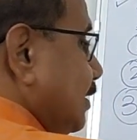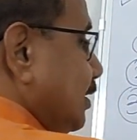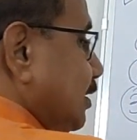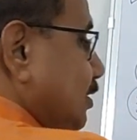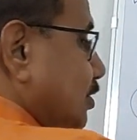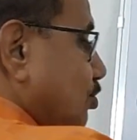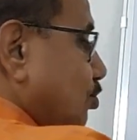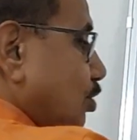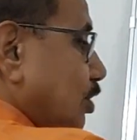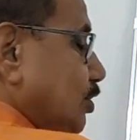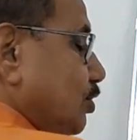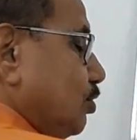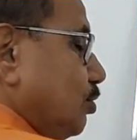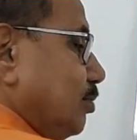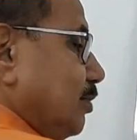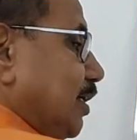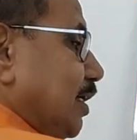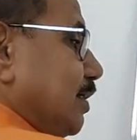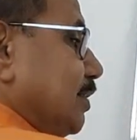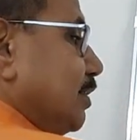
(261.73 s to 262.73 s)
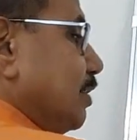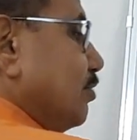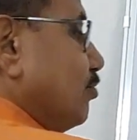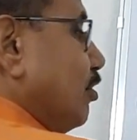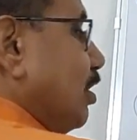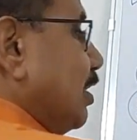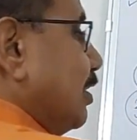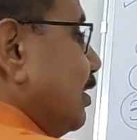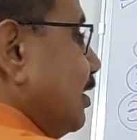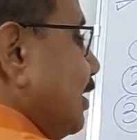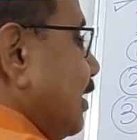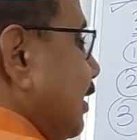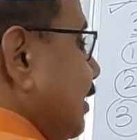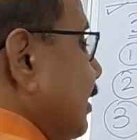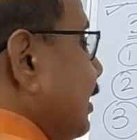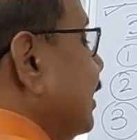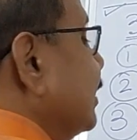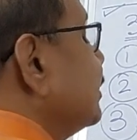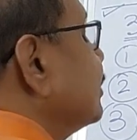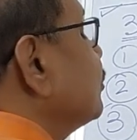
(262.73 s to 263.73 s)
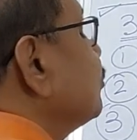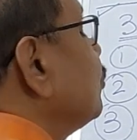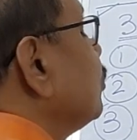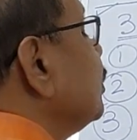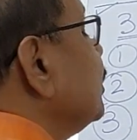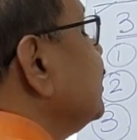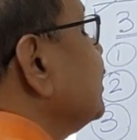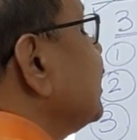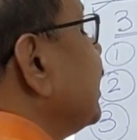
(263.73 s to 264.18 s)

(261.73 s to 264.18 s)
is going to be underwater and gets fully